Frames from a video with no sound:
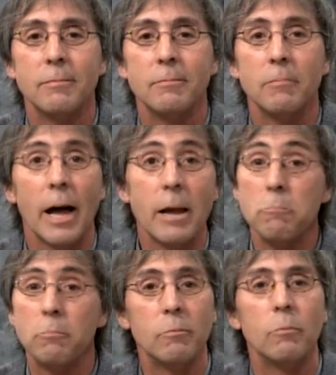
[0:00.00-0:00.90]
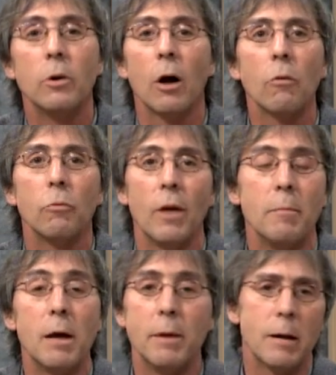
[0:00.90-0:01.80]
and they
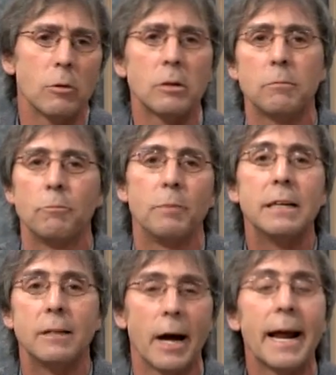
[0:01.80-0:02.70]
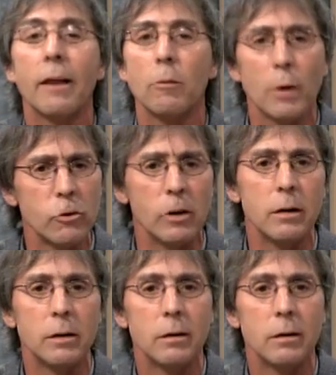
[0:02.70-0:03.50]
may be able to be cut out of the budget.